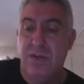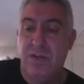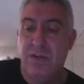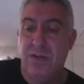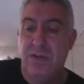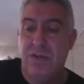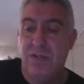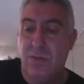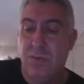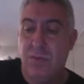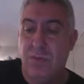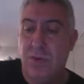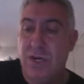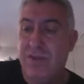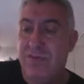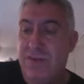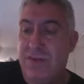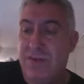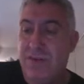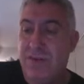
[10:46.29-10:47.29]
So we're going
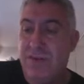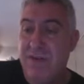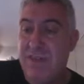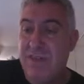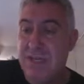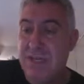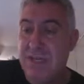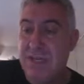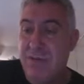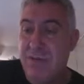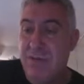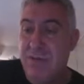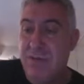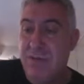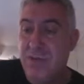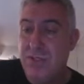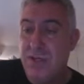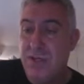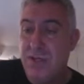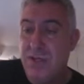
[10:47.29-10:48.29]
to find the
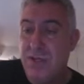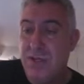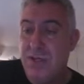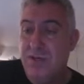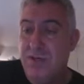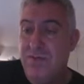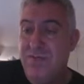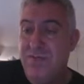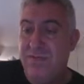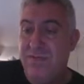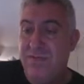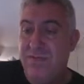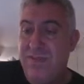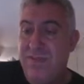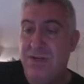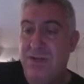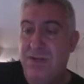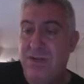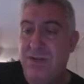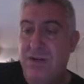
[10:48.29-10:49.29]
zeros,
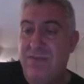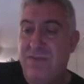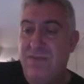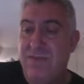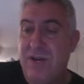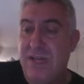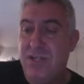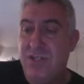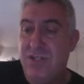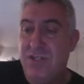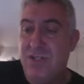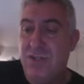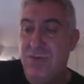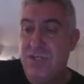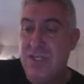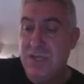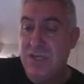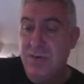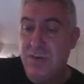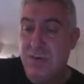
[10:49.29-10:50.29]
factor, find the 2
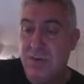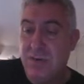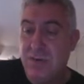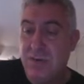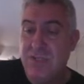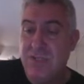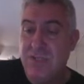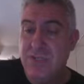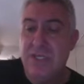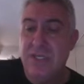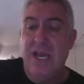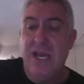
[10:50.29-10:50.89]
zeros,